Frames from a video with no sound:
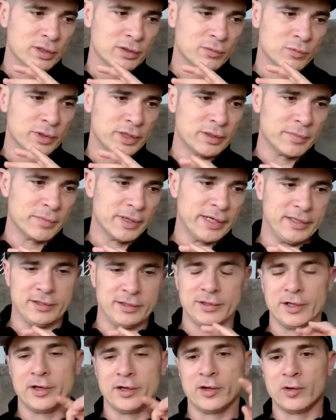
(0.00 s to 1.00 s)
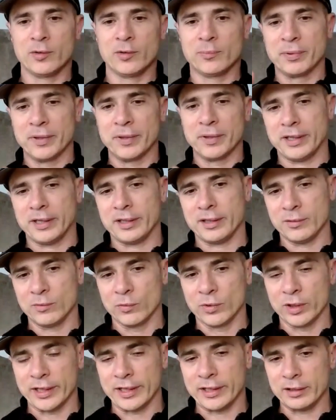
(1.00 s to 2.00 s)
where might you go,
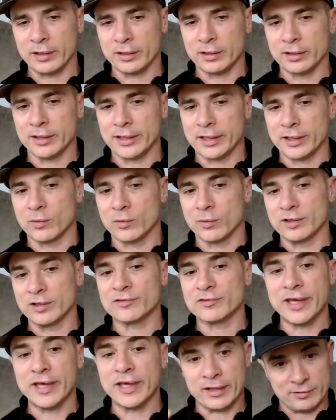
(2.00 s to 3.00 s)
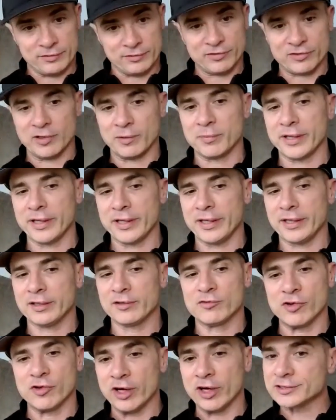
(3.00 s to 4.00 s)
but what I heard there was, yeah,
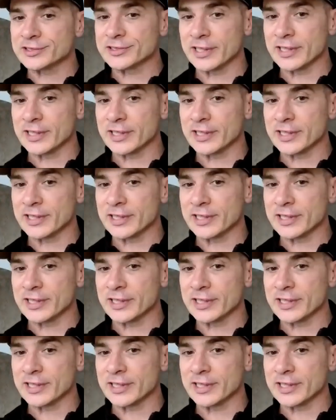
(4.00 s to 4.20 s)
somebody